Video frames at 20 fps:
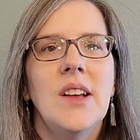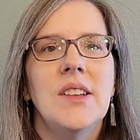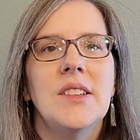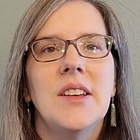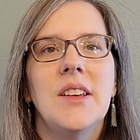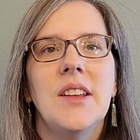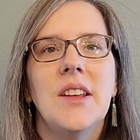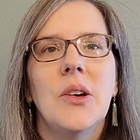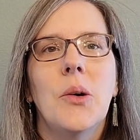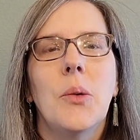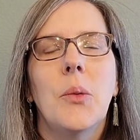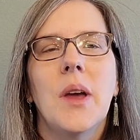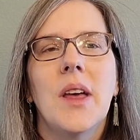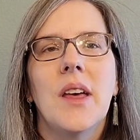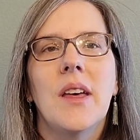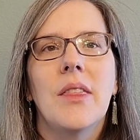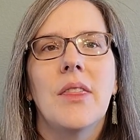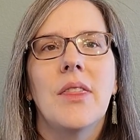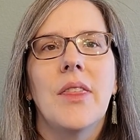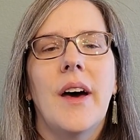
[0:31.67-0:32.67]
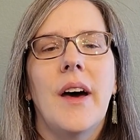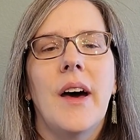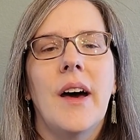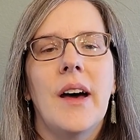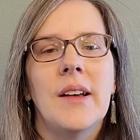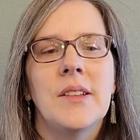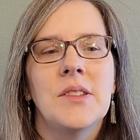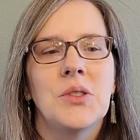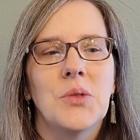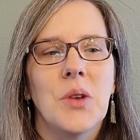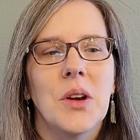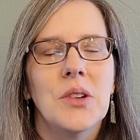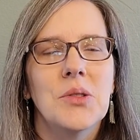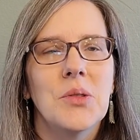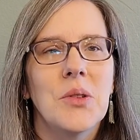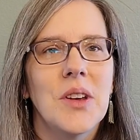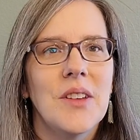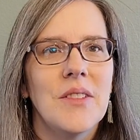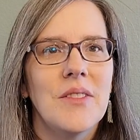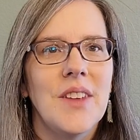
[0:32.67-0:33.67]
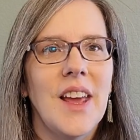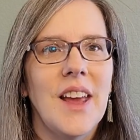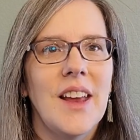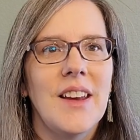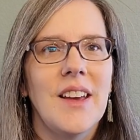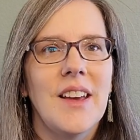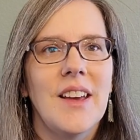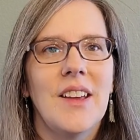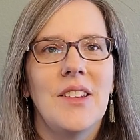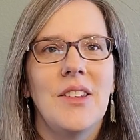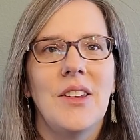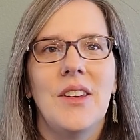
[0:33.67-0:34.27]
to deal with structuring of data,